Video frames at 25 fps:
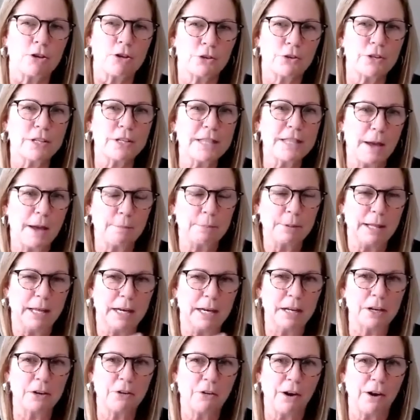During that
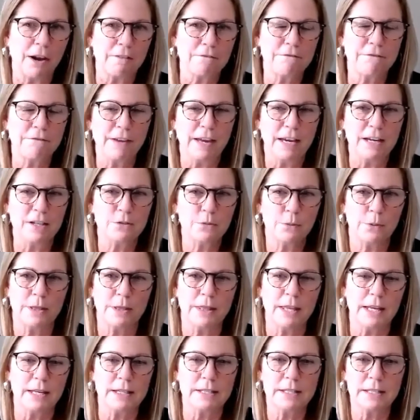planning grant phase,
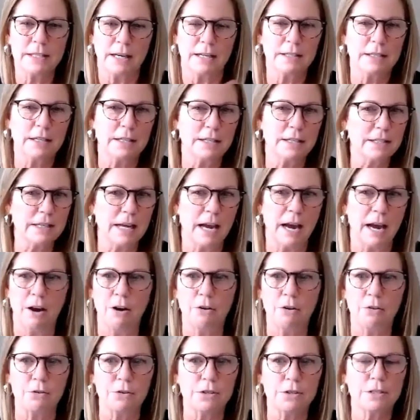when they sent us
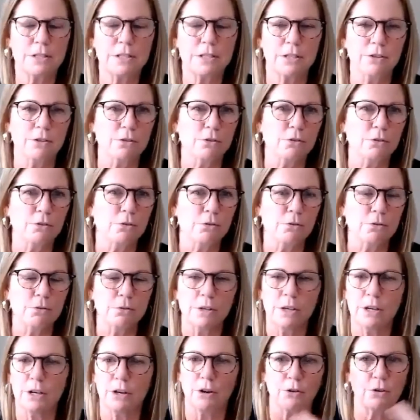out to,
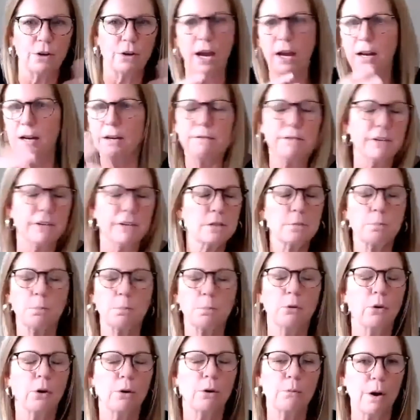kind of
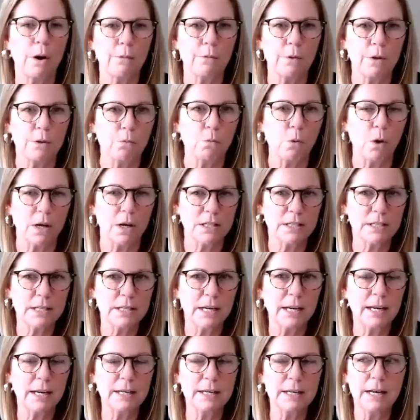explore what we
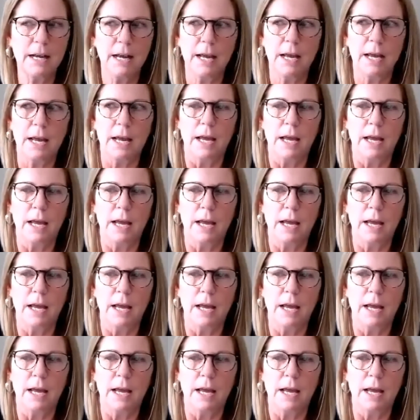wanted,